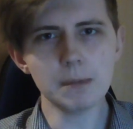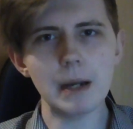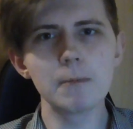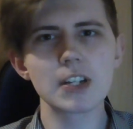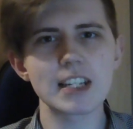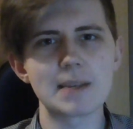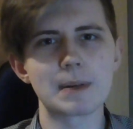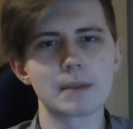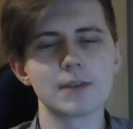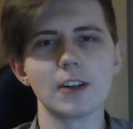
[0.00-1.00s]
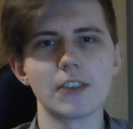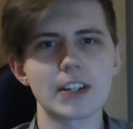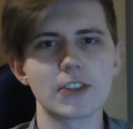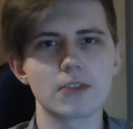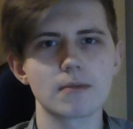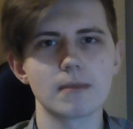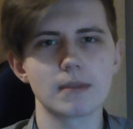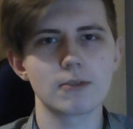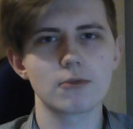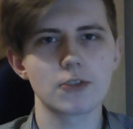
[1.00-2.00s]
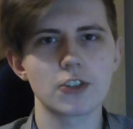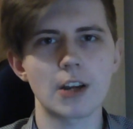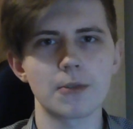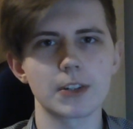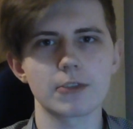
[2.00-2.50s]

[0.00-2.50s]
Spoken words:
Ben was sleeping before this. I just shouted